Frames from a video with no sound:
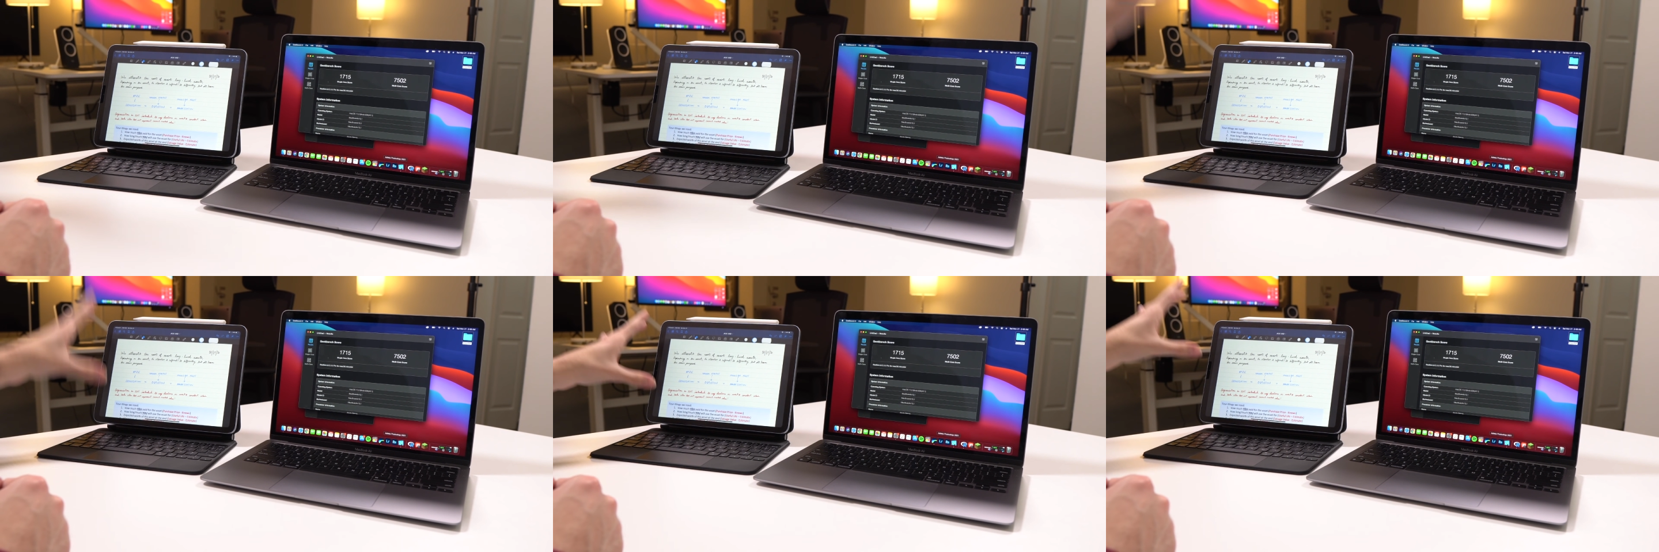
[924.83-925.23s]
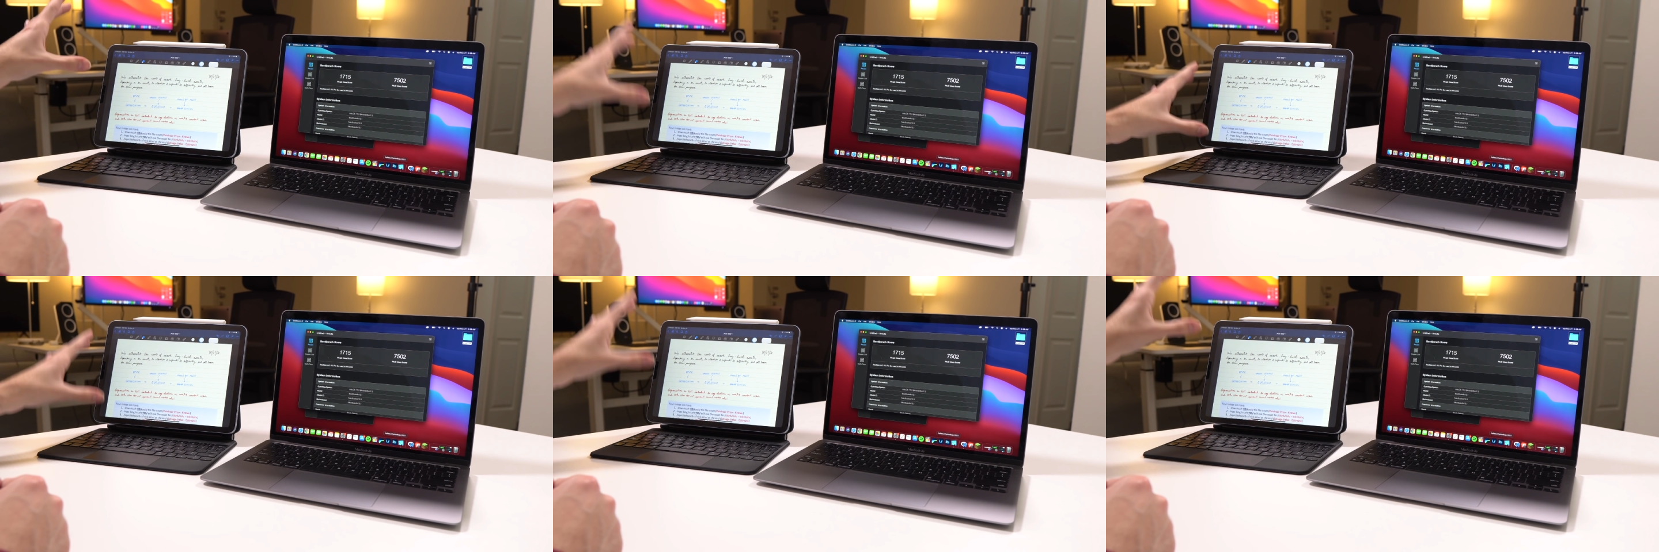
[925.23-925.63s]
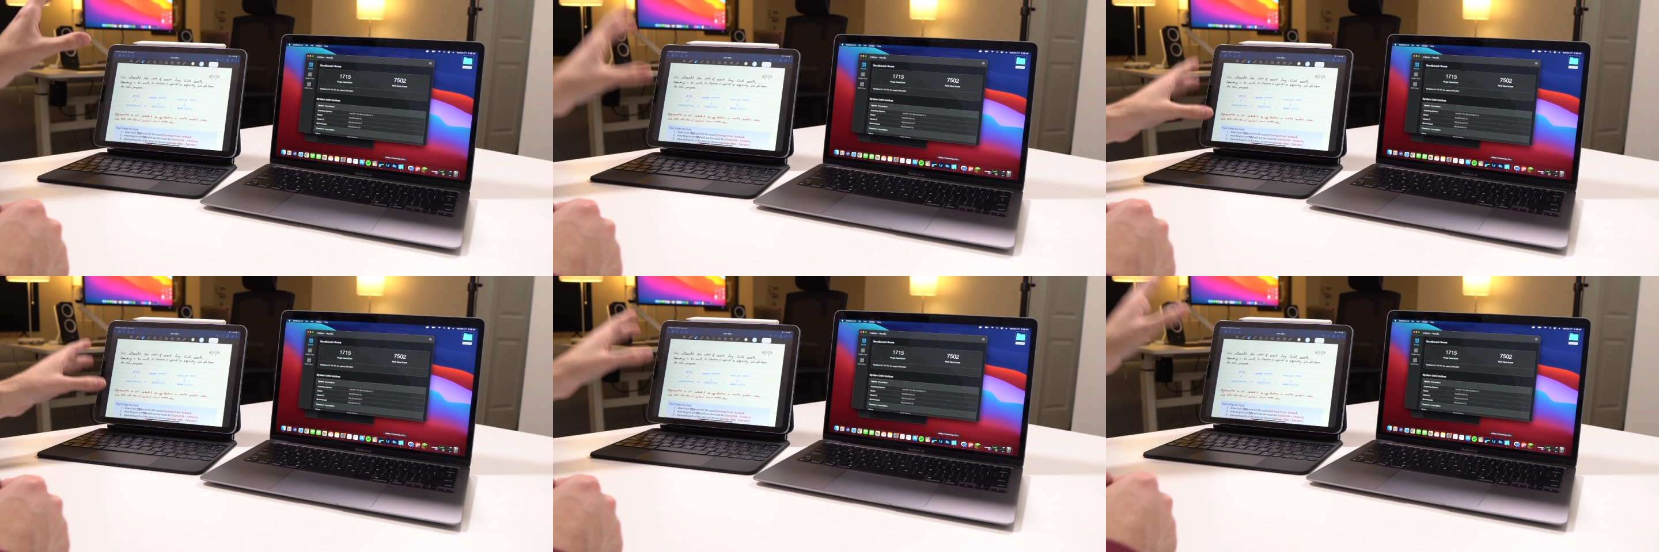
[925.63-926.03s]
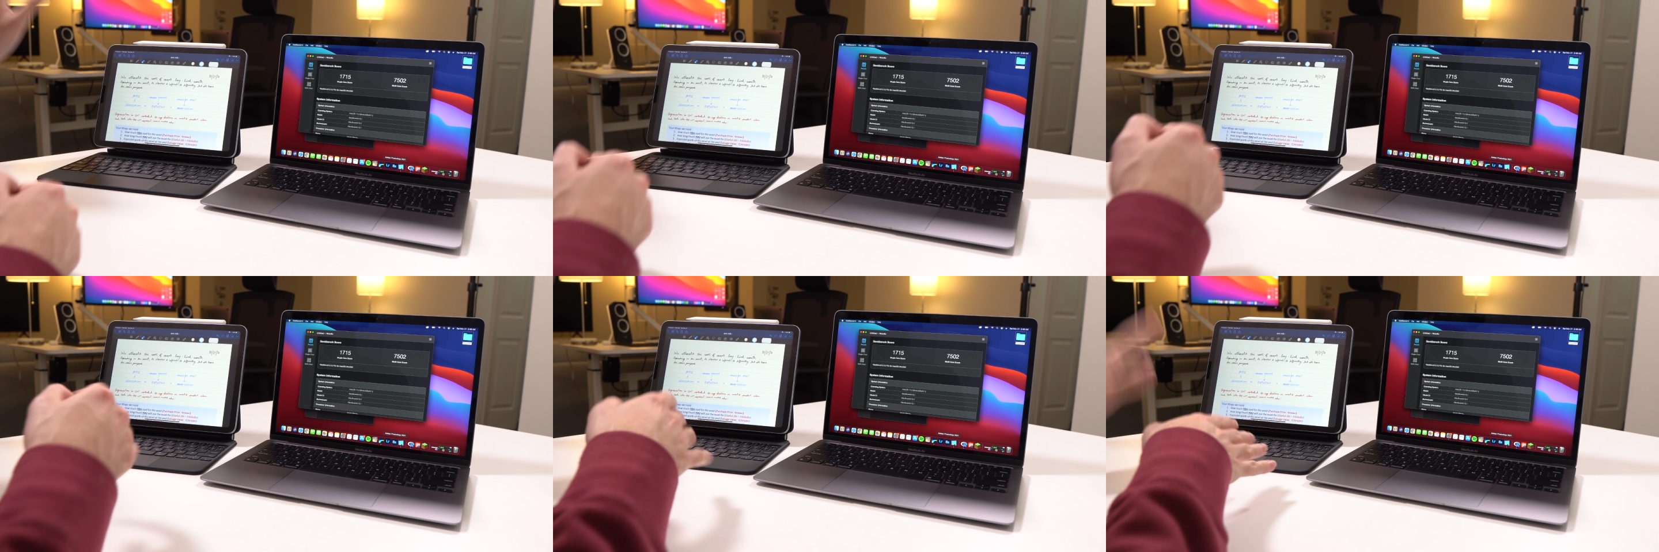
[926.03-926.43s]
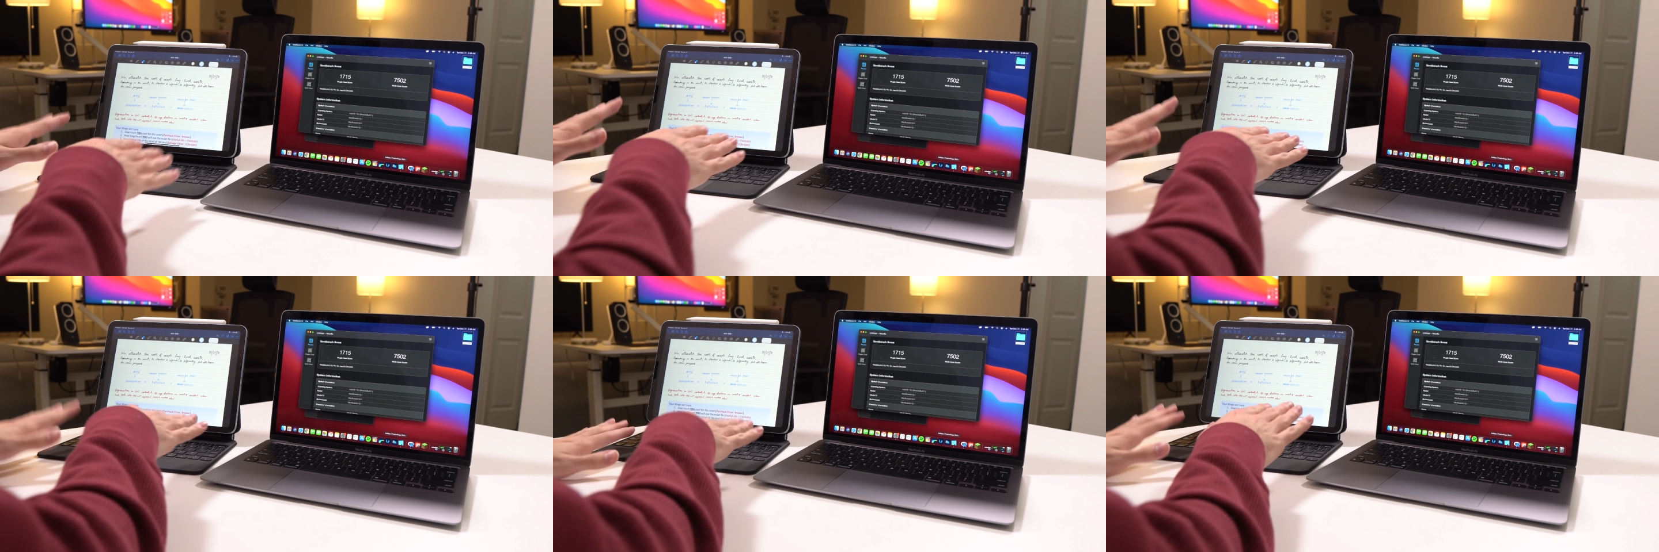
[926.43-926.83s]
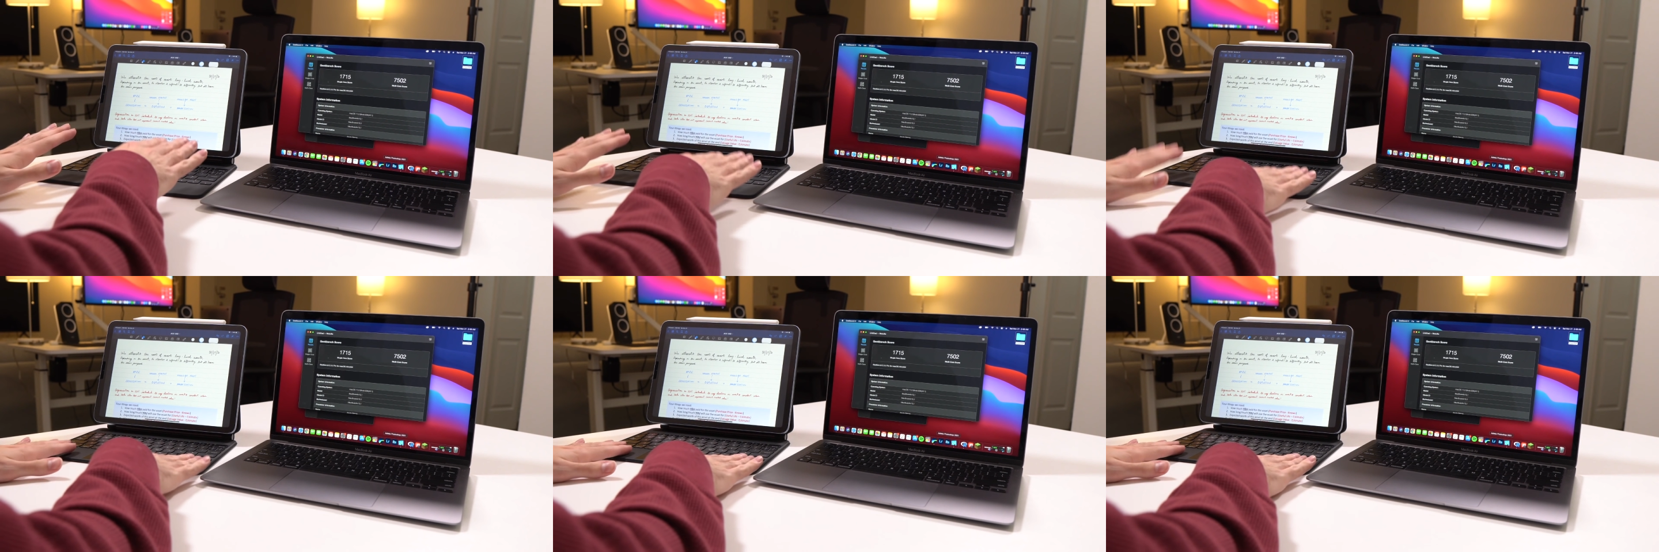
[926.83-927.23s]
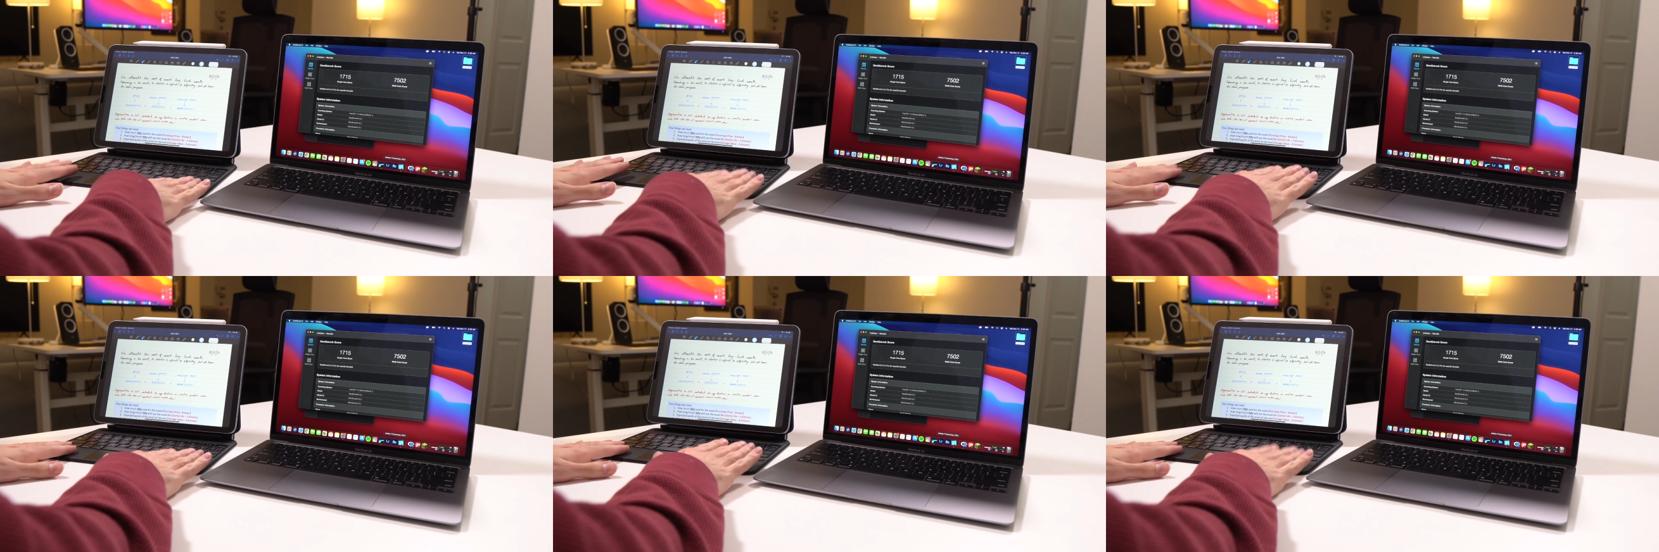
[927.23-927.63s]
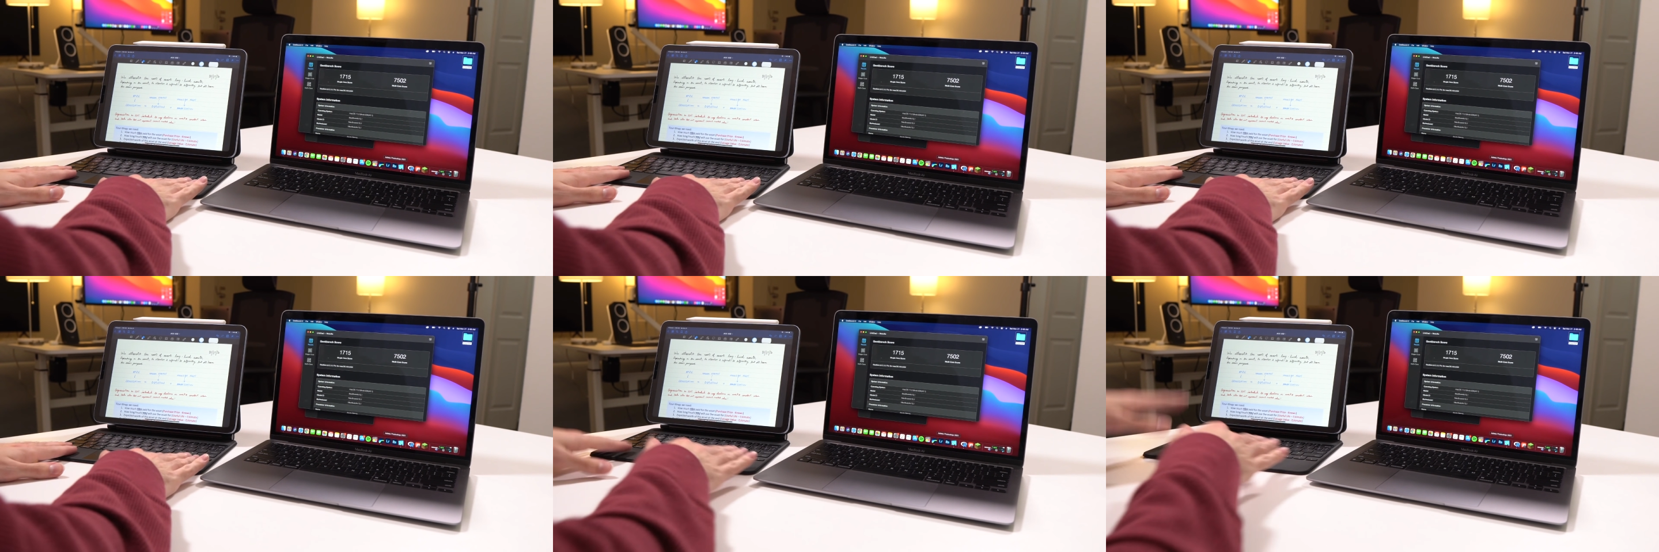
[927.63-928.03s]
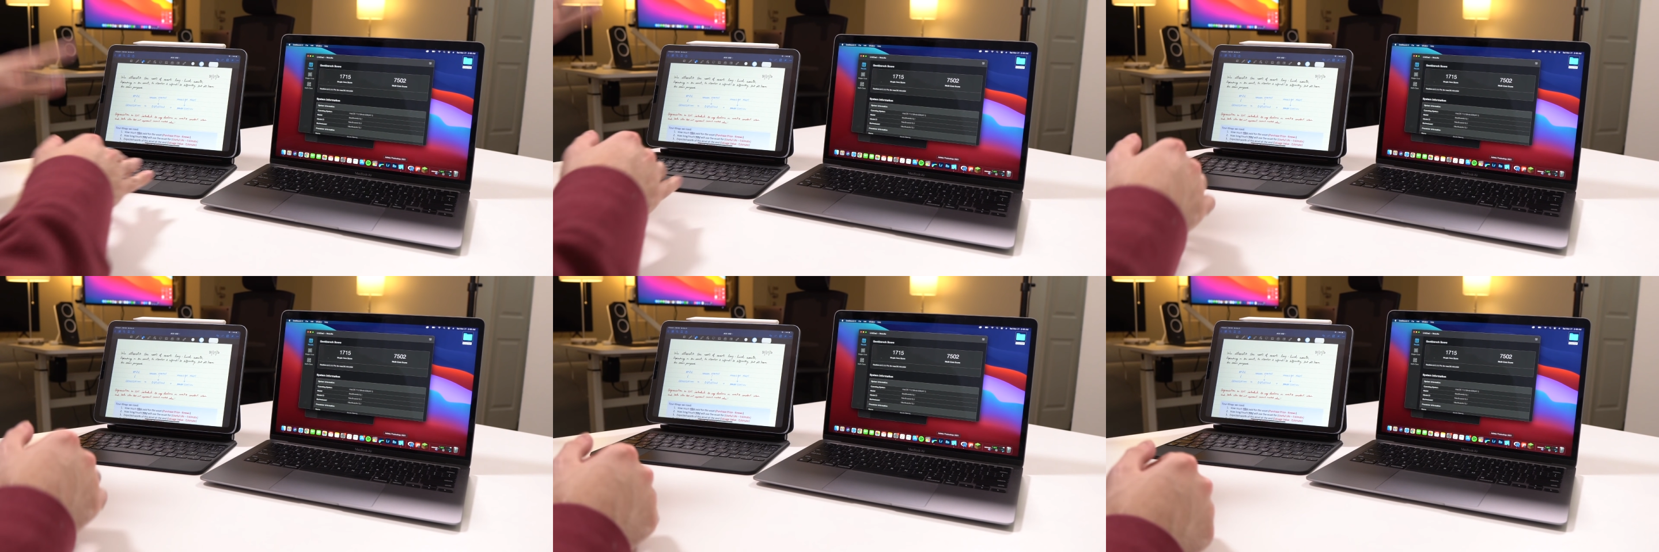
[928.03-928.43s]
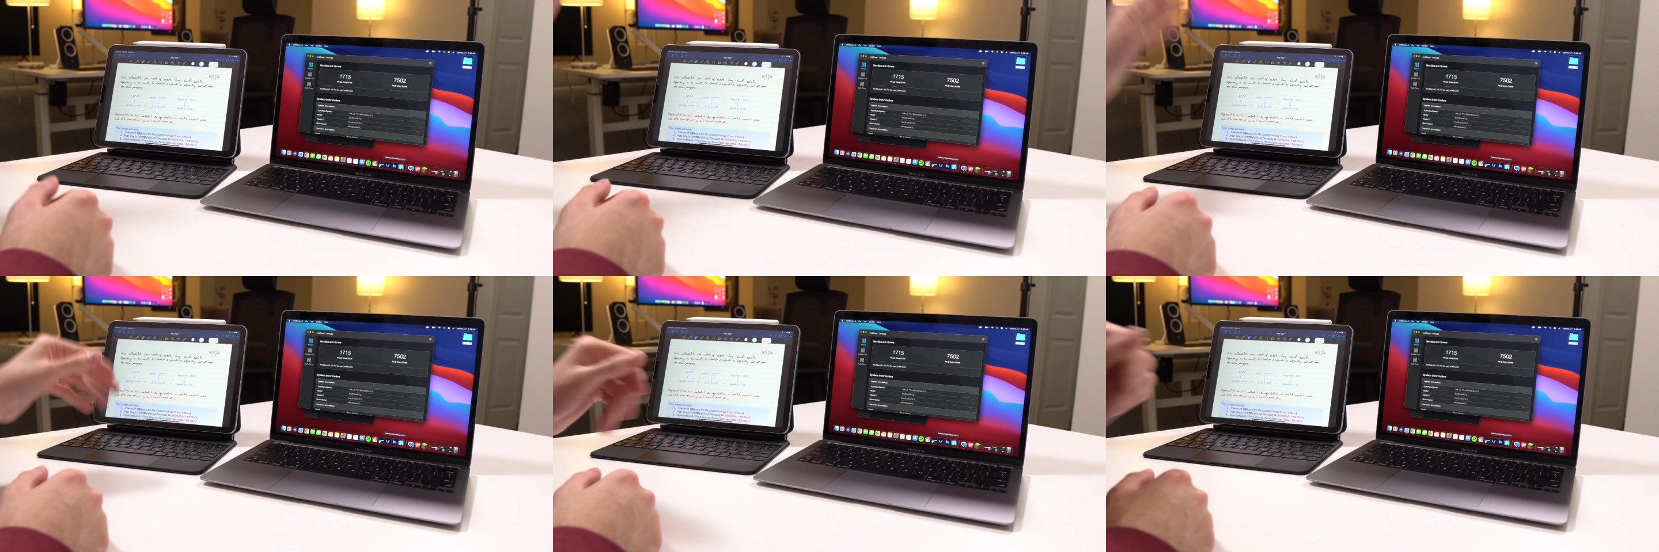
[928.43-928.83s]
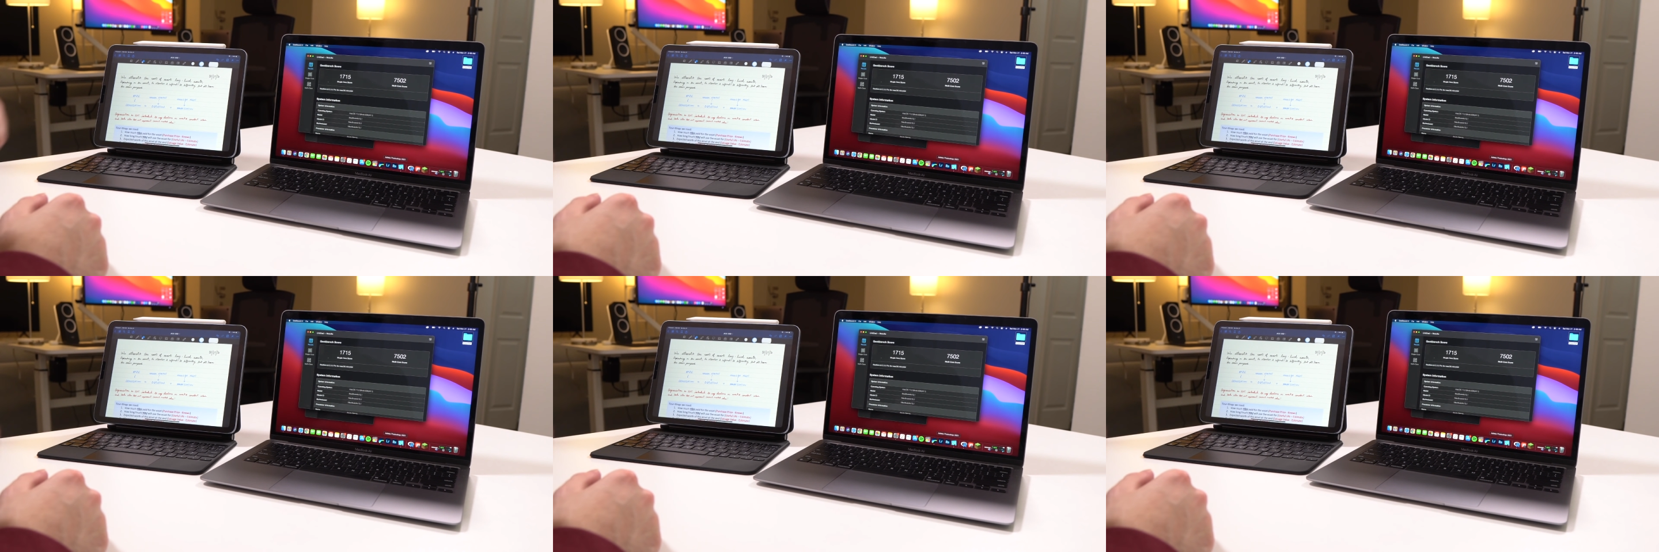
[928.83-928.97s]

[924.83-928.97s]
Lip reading: No face is visible, so there are no lips to read.